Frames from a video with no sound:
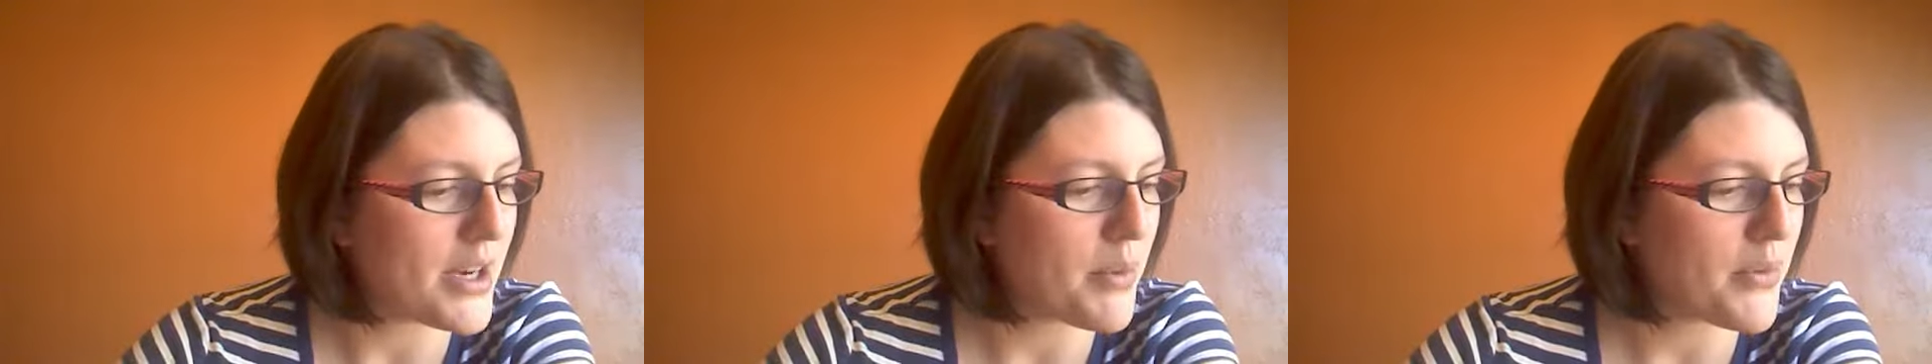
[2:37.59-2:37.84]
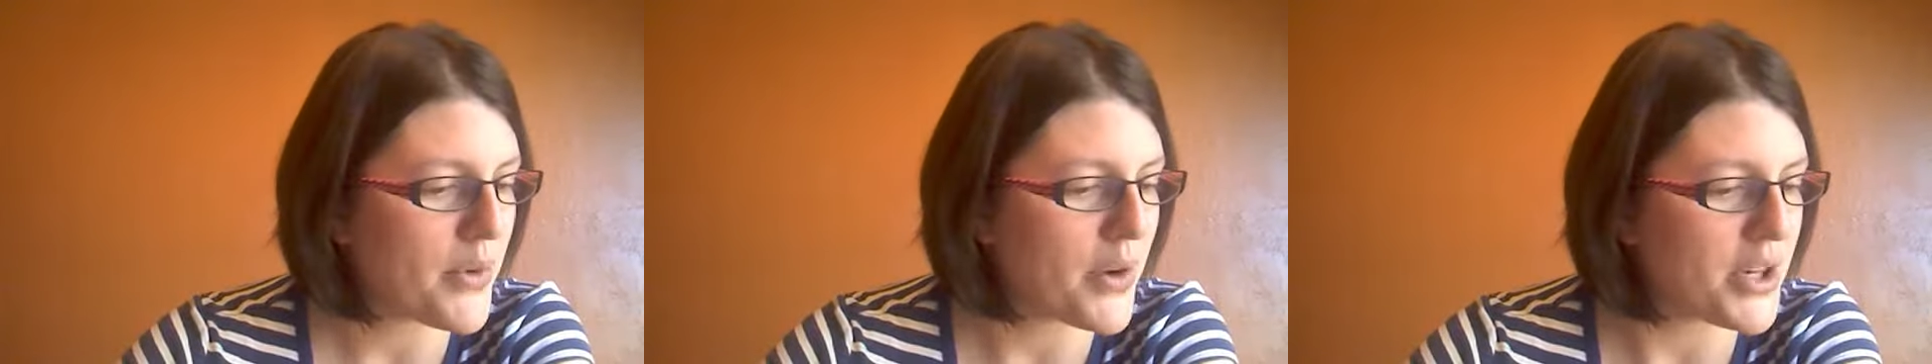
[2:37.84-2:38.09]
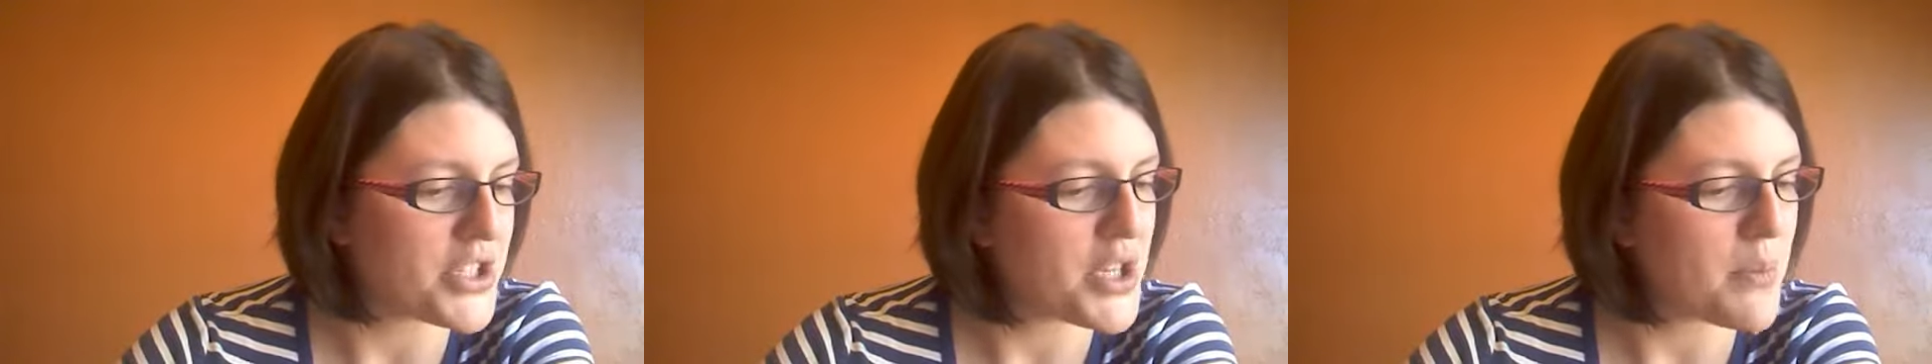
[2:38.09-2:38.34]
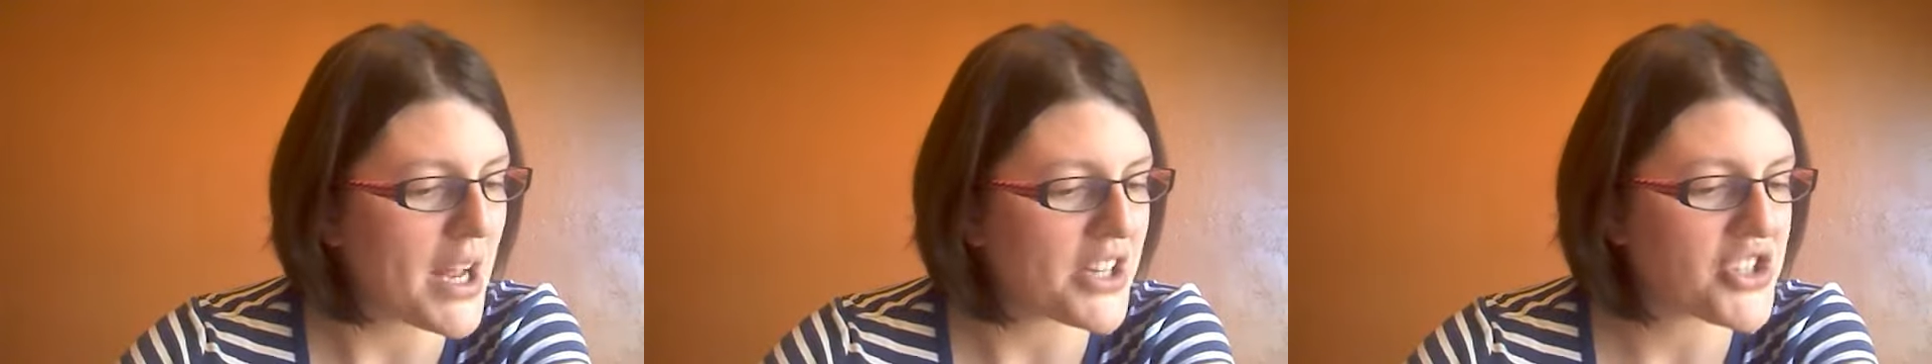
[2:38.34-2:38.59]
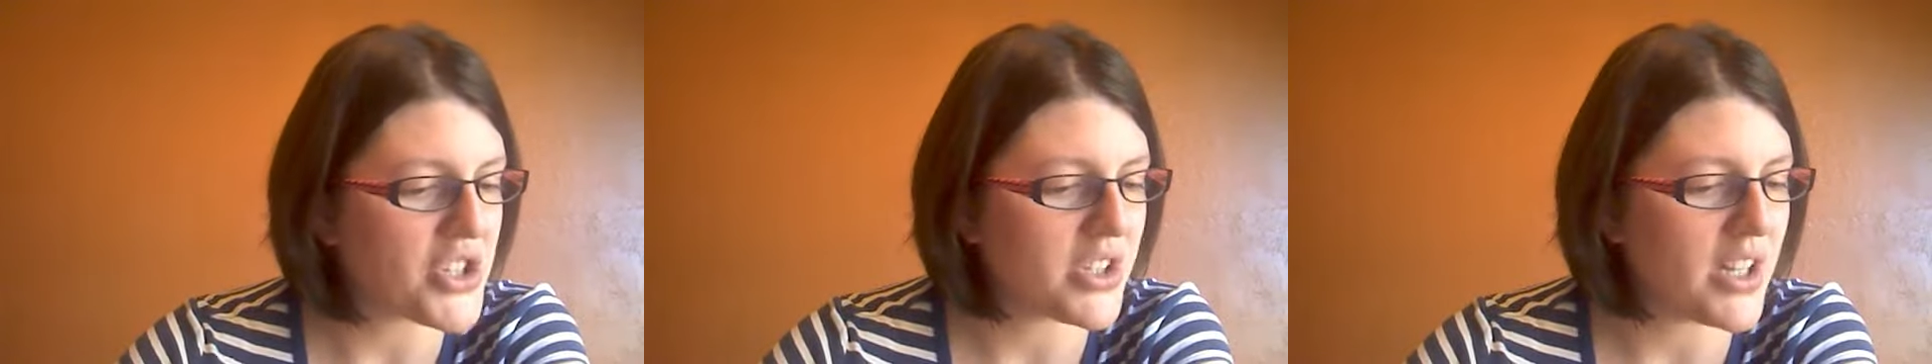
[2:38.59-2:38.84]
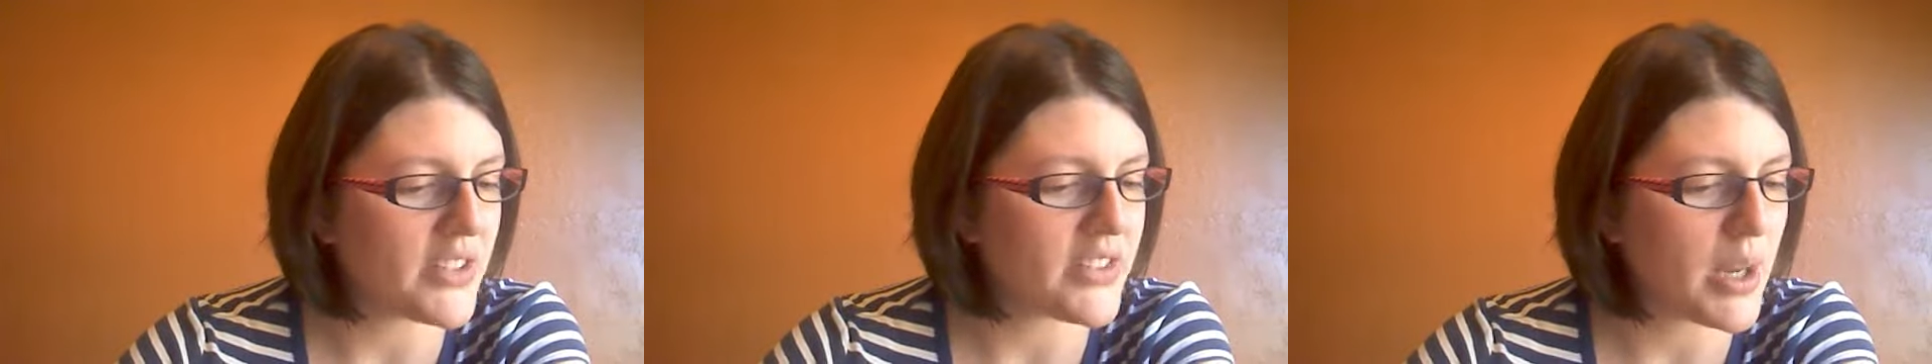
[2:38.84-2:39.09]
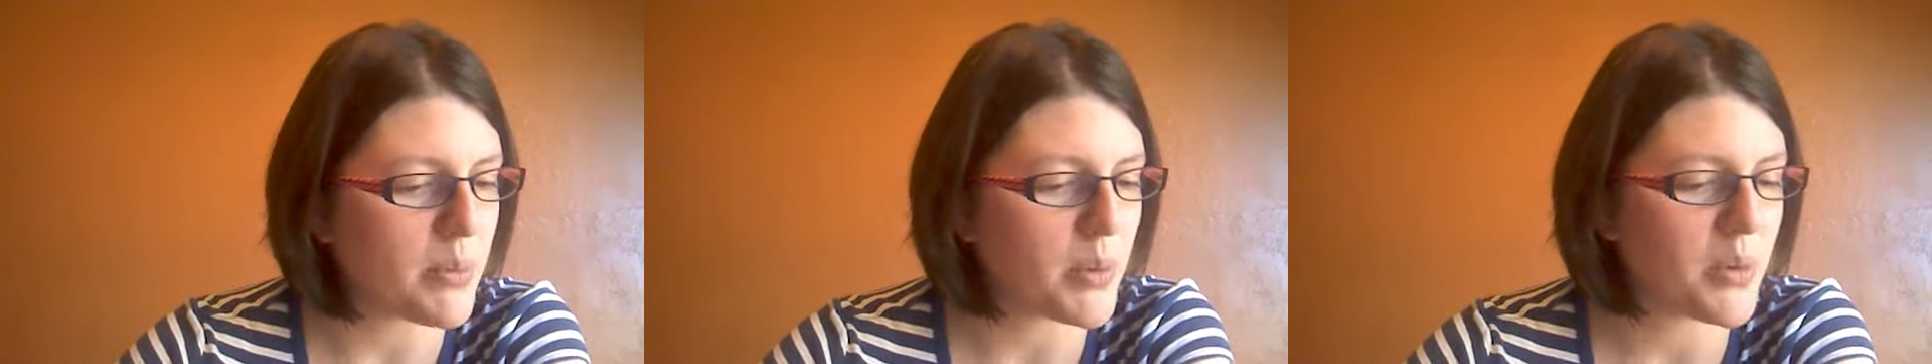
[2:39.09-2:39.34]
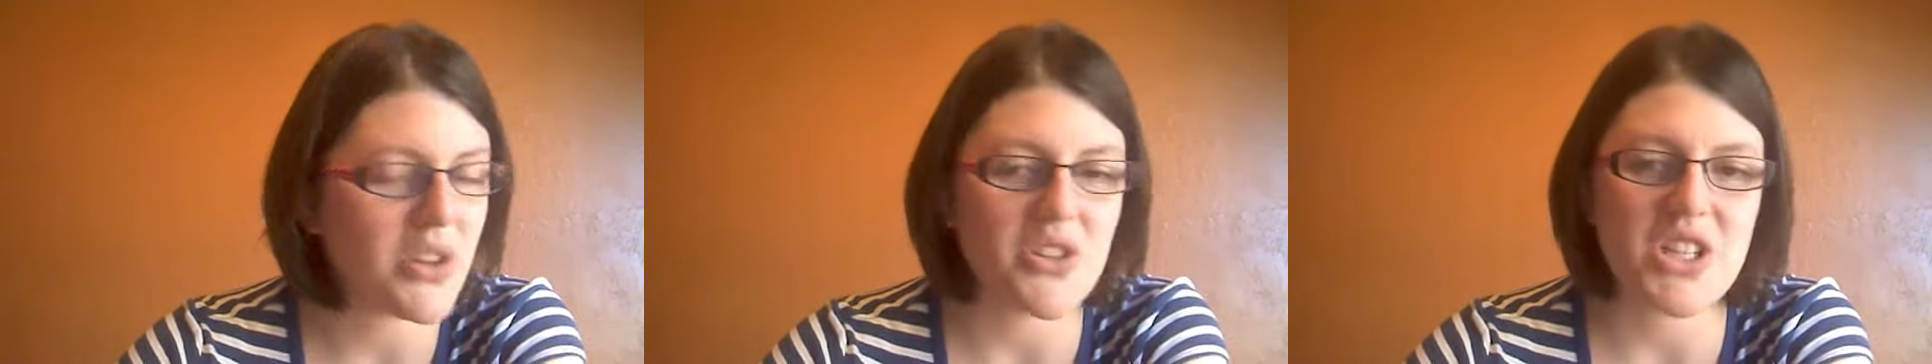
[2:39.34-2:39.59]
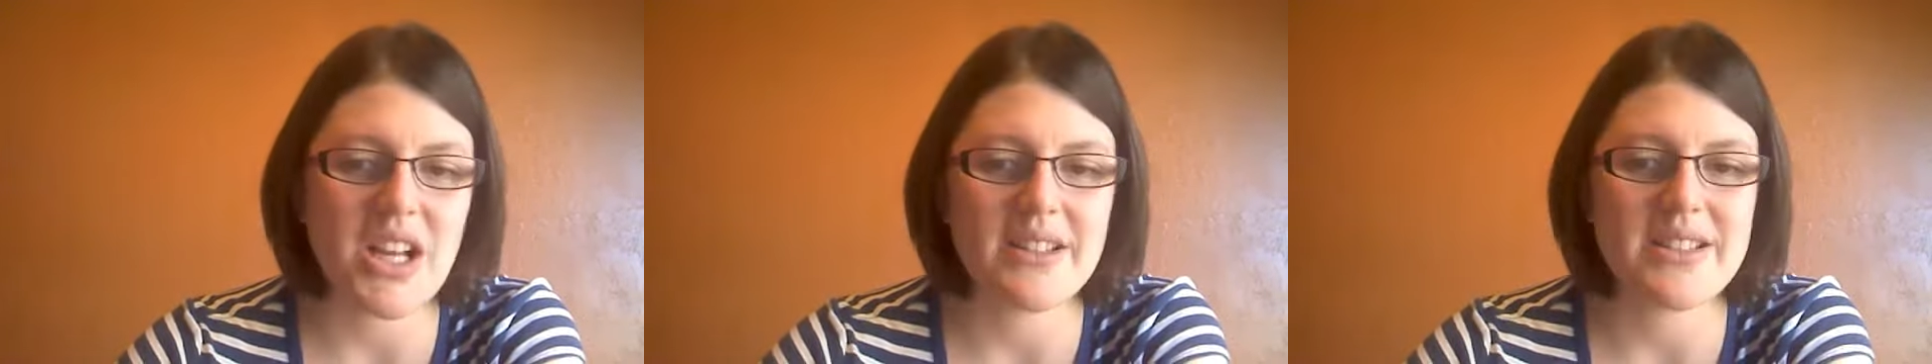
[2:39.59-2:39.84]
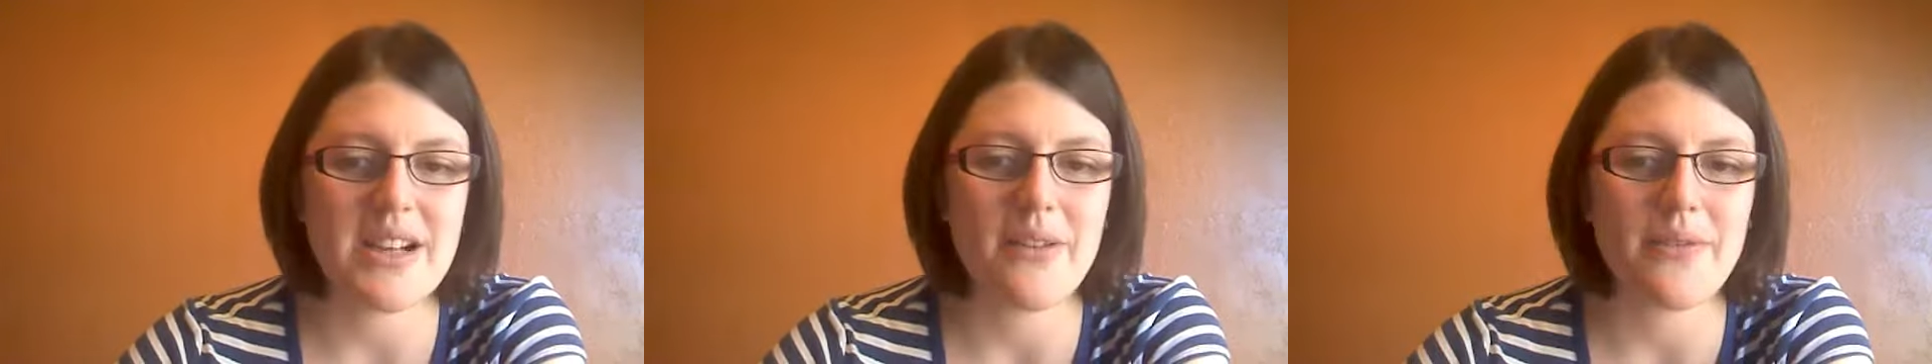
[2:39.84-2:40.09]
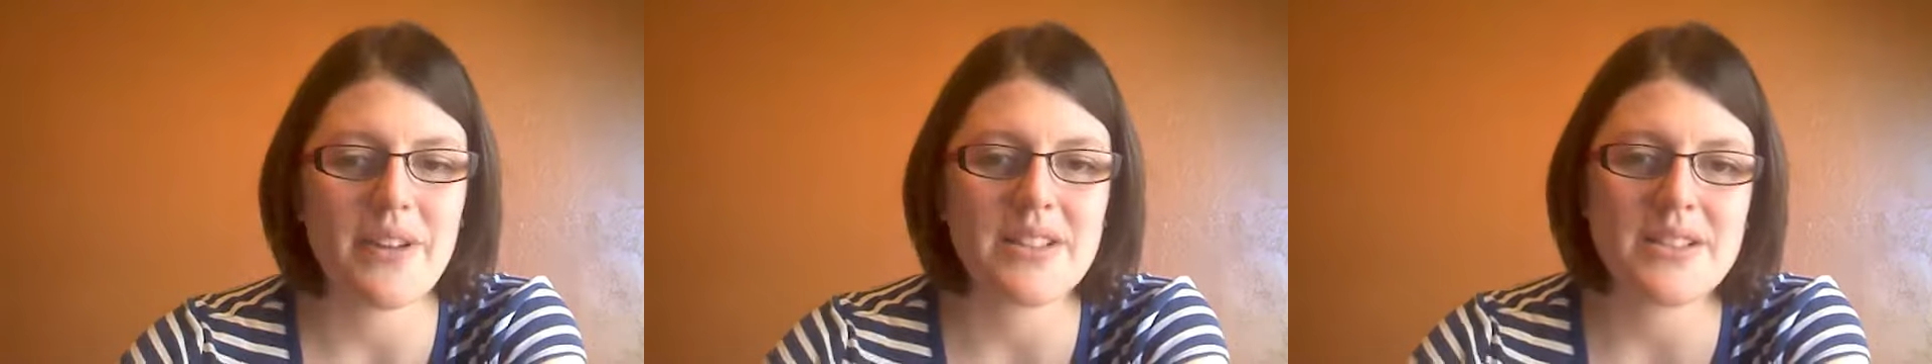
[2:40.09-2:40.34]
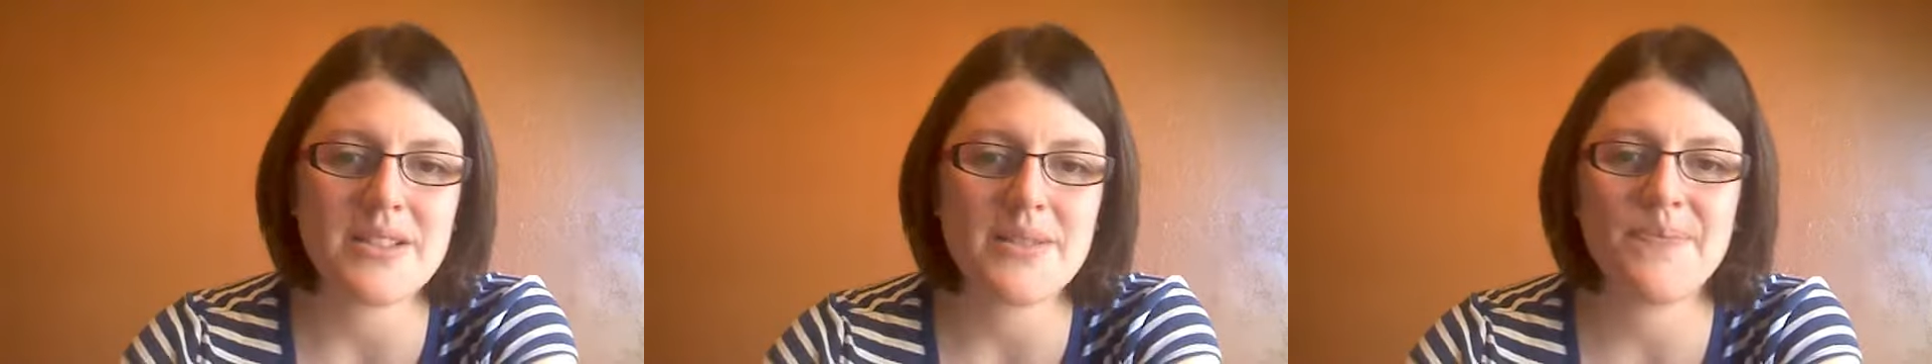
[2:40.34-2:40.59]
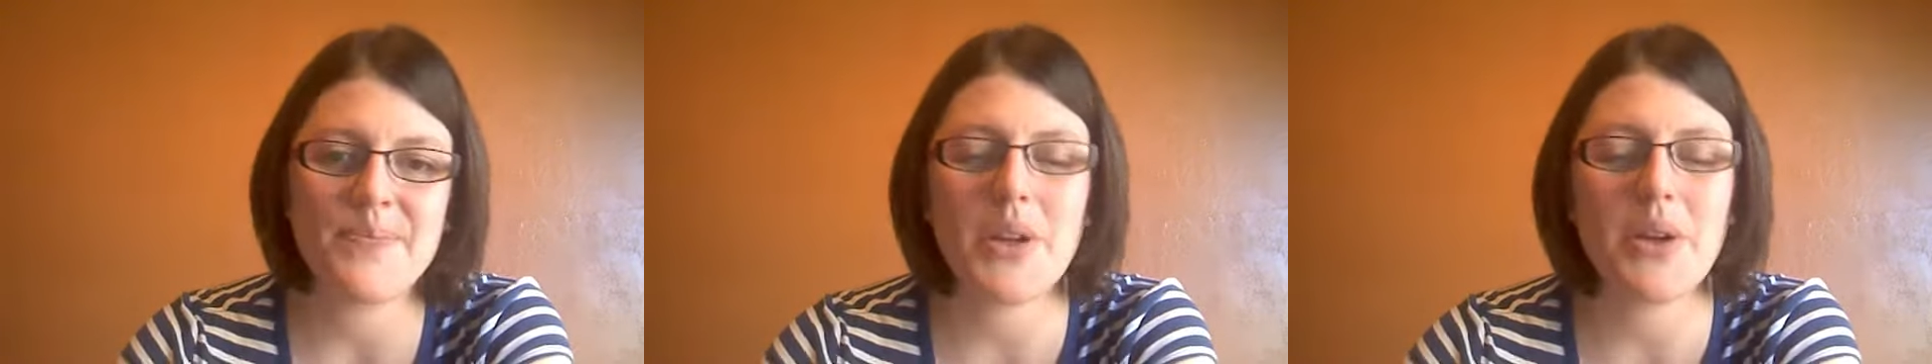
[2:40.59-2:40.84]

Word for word: Number four, do you match your cloth diaper with your child's outfit?